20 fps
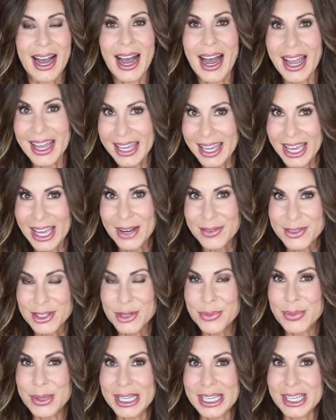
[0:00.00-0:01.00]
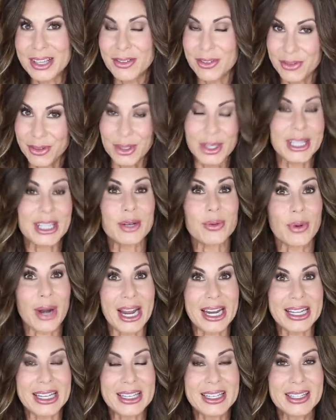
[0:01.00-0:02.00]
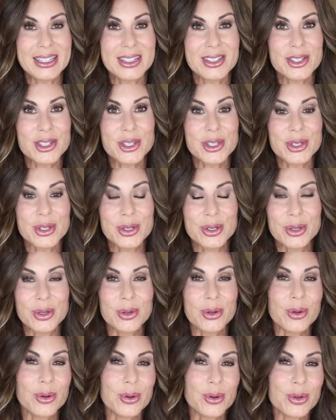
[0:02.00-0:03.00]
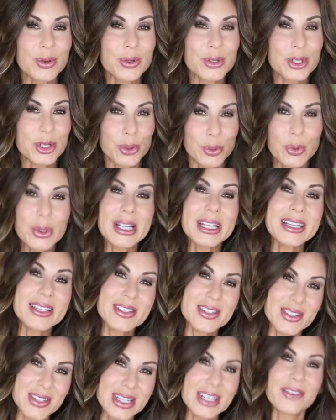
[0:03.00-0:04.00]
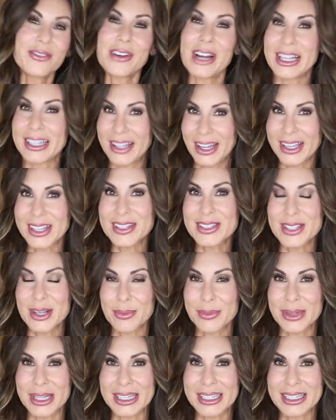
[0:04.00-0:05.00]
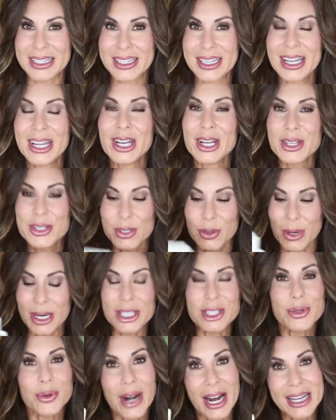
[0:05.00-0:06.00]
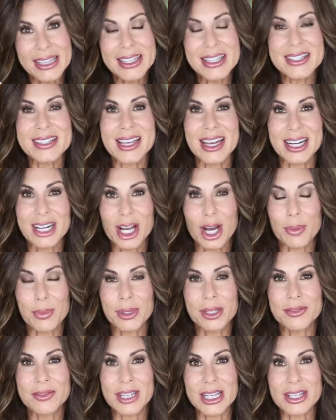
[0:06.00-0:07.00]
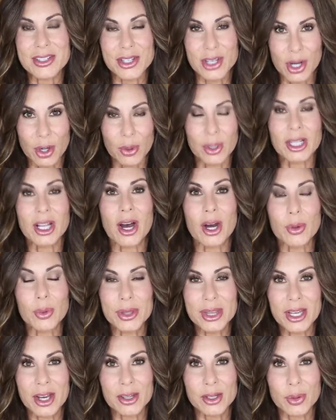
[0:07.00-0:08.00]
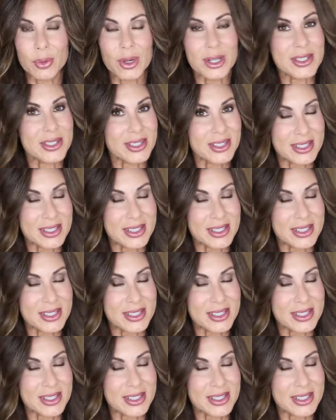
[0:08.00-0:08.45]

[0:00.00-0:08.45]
I have to be fully ready to really see if I like something. So I tried these on a couple of days ago along with the other ones